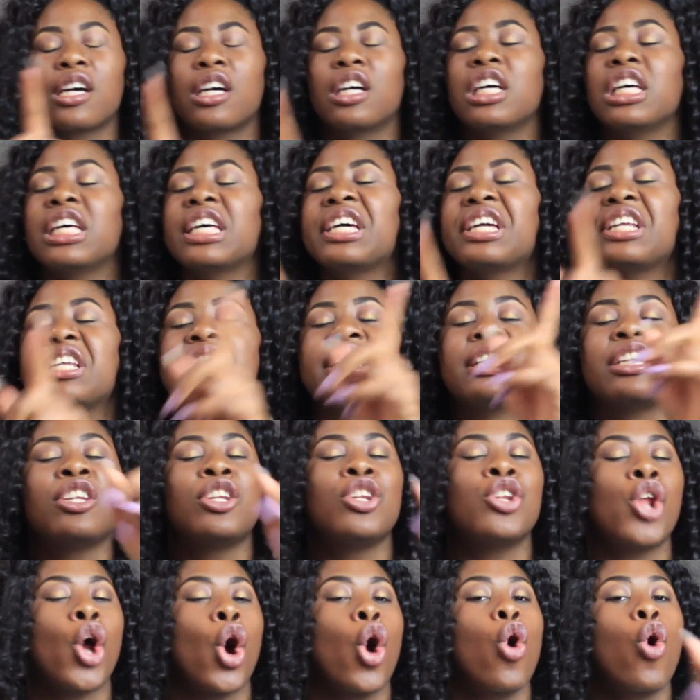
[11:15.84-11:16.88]

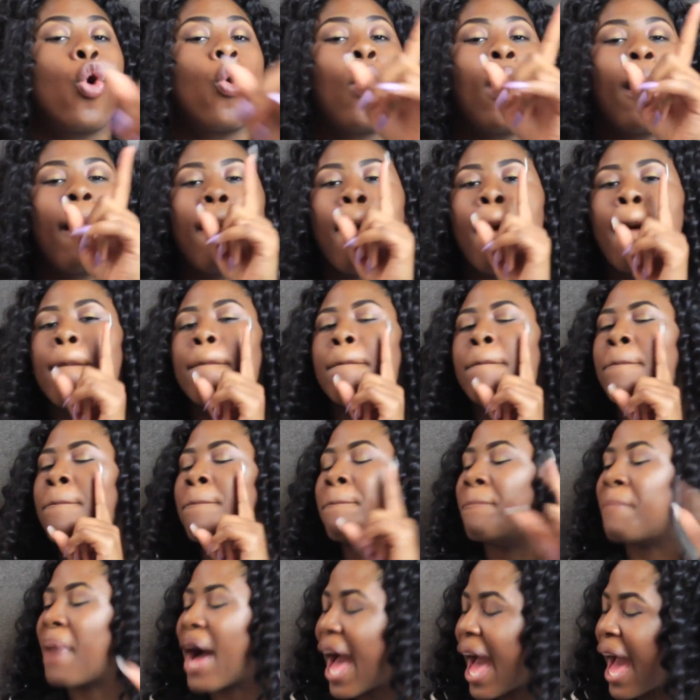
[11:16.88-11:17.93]
Couldn't
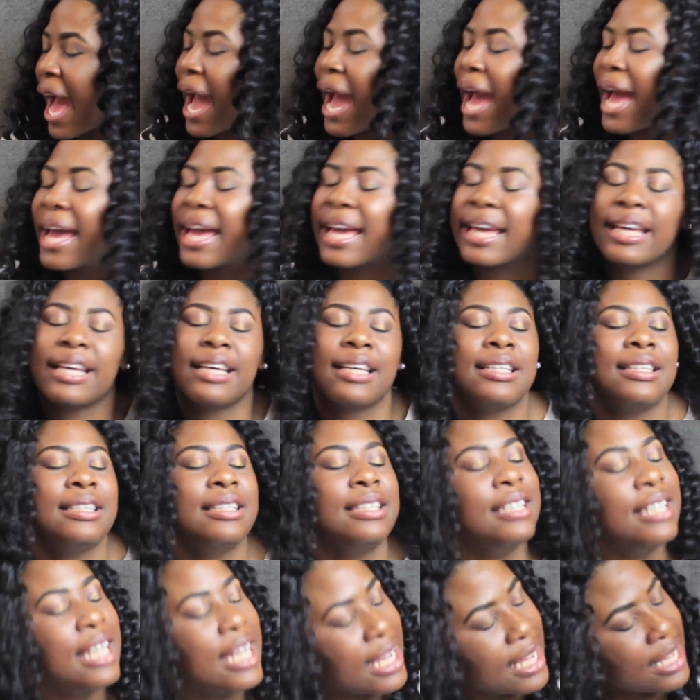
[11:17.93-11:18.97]
nobody
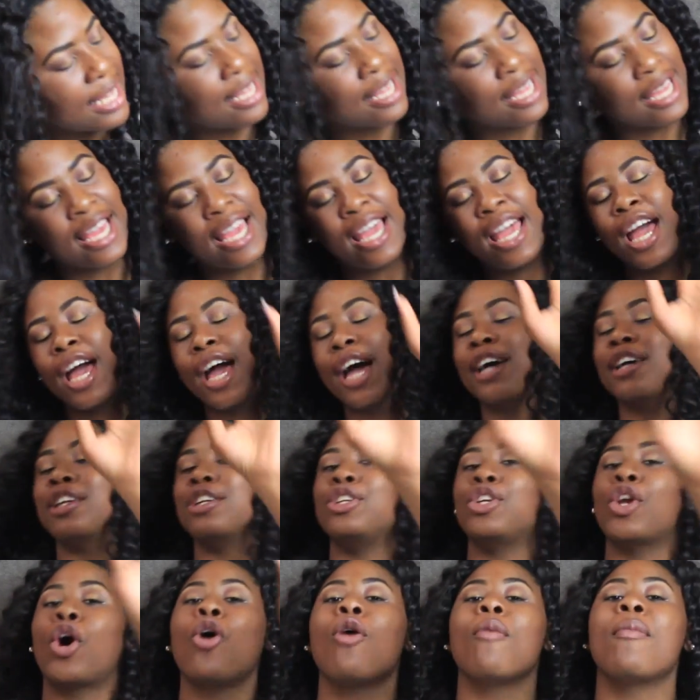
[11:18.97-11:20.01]

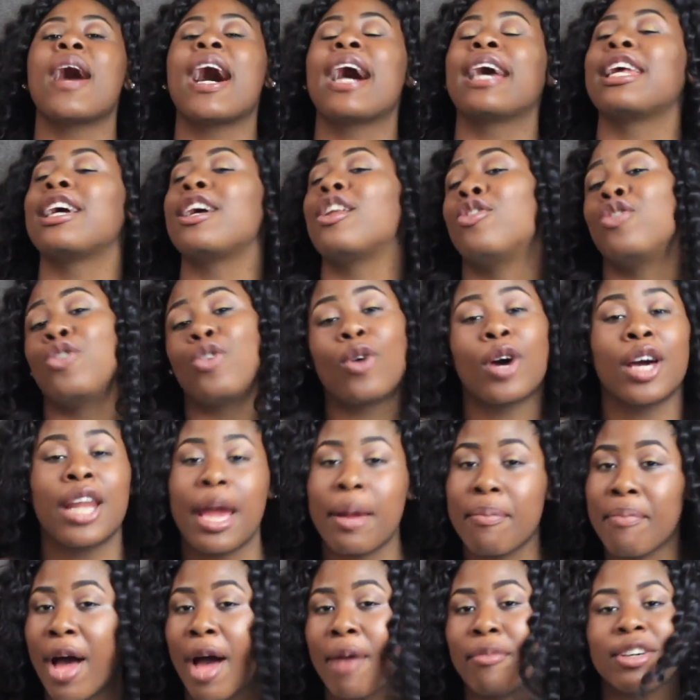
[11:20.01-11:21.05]
nor
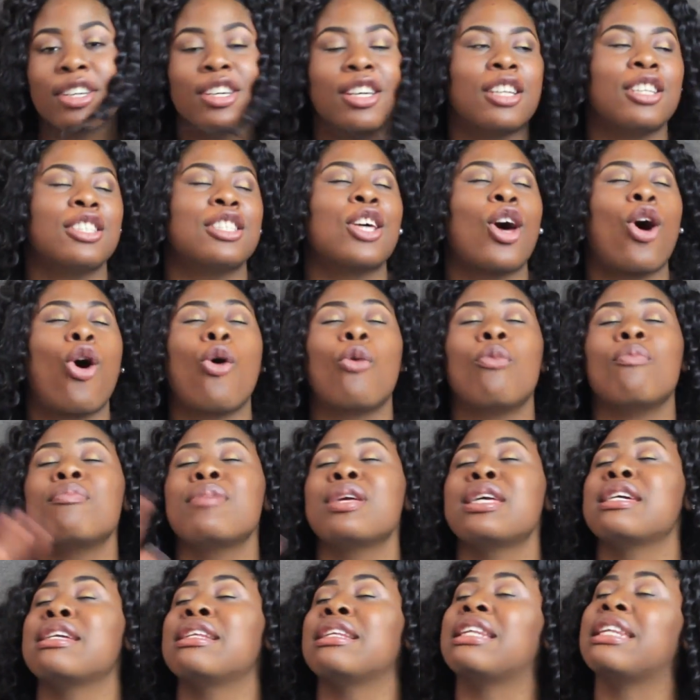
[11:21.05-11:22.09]
their mama could have told
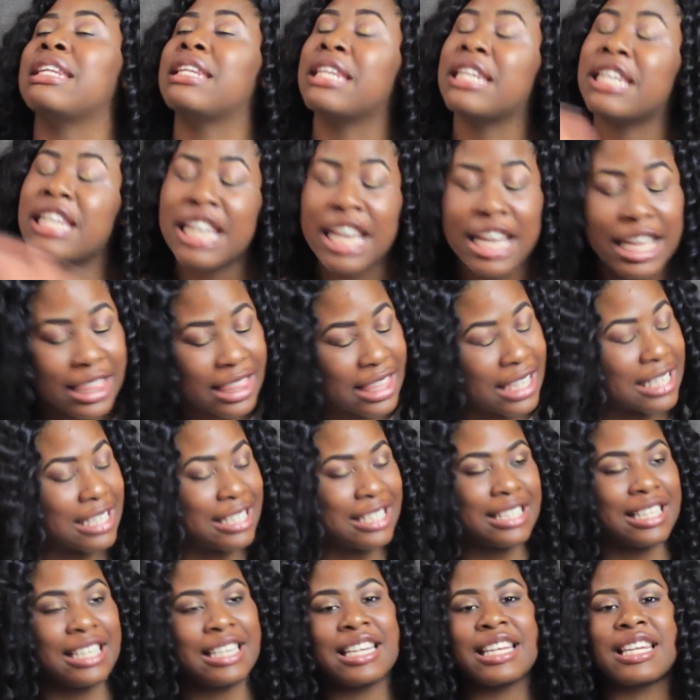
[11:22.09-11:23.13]
me nothing
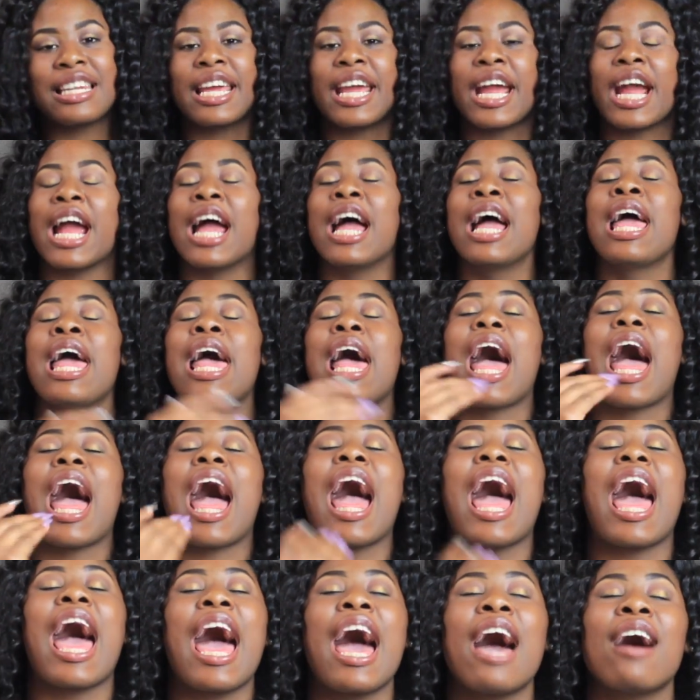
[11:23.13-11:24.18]
sitting there.
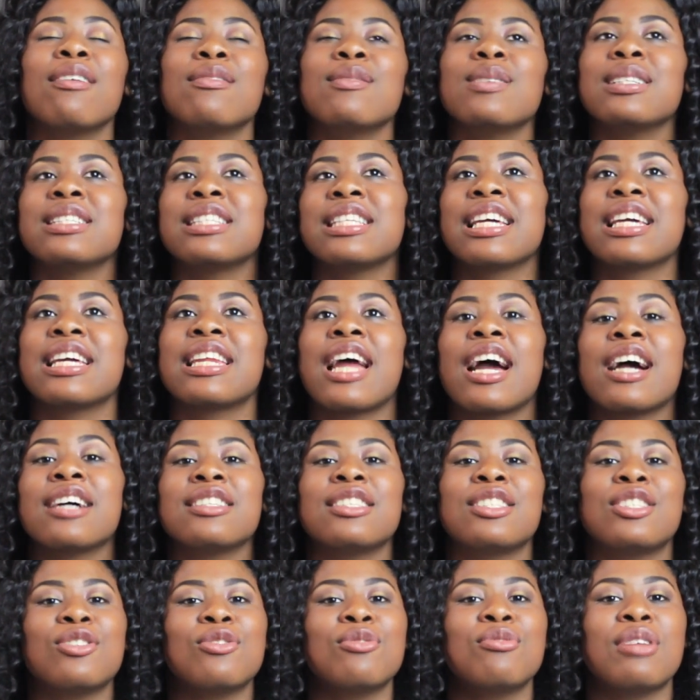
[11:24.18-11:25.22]
I was in our
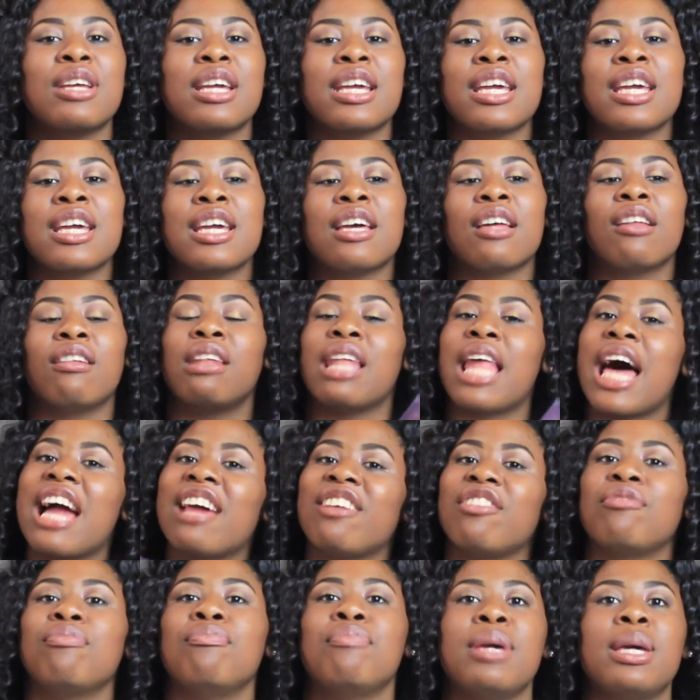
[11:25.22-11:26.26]
student
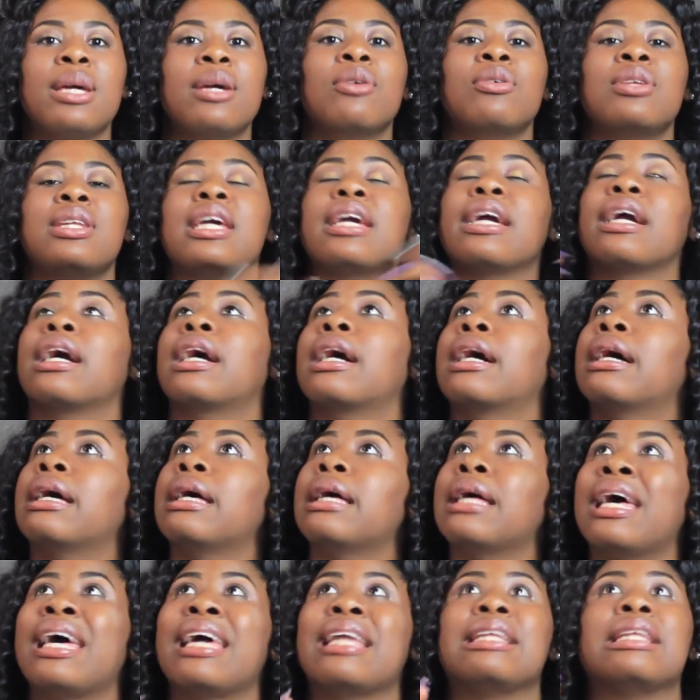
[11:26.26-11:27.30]
life building
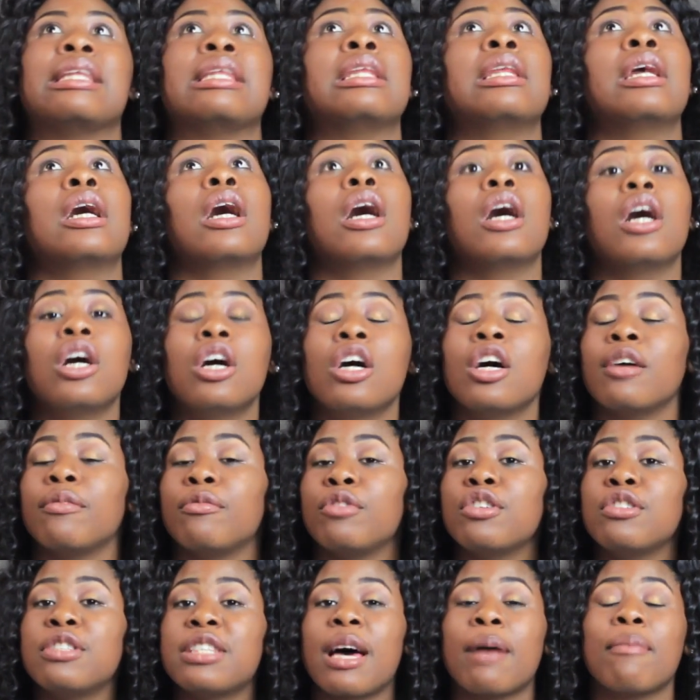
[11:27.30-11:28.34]
cutting
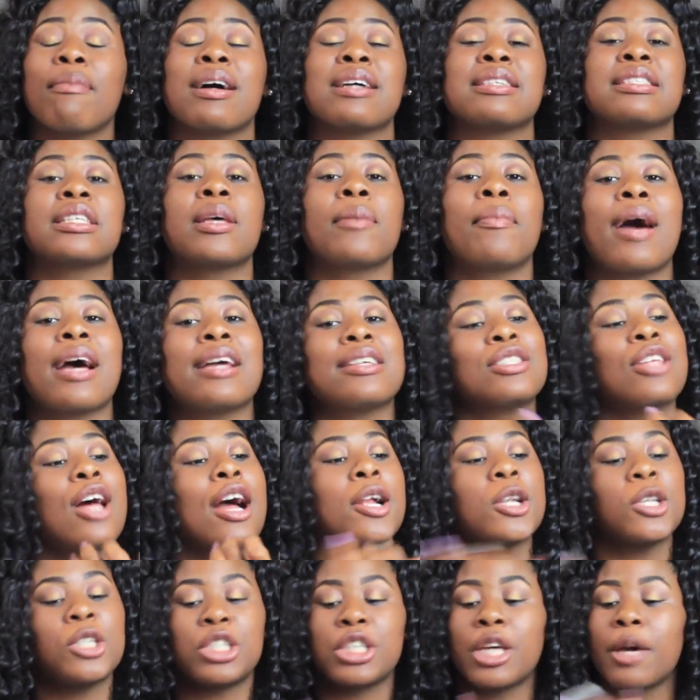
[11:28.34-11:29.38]
up. You talking about somebody
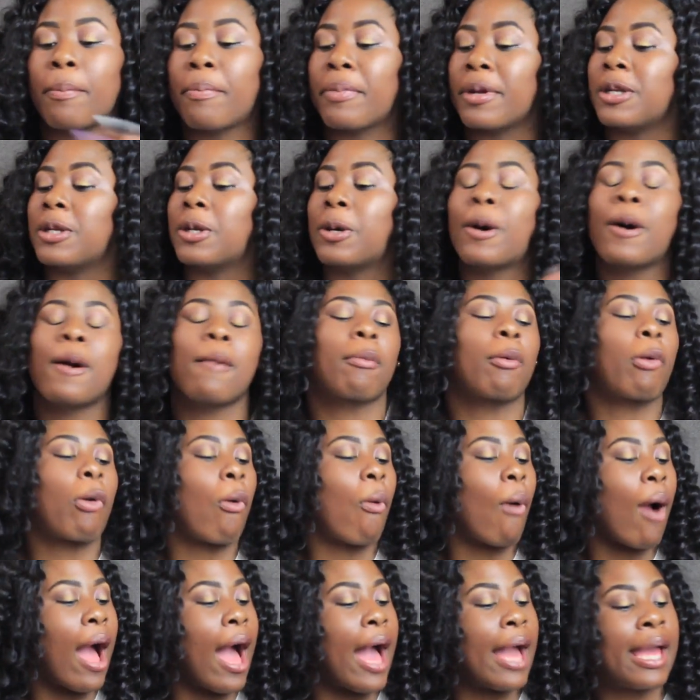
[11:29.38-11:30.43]
started jumping up,
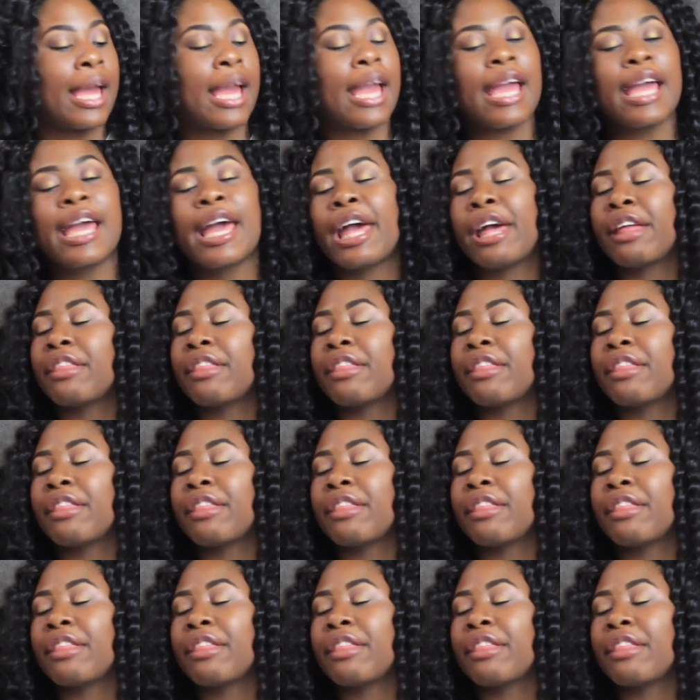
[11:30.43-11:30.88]
crying,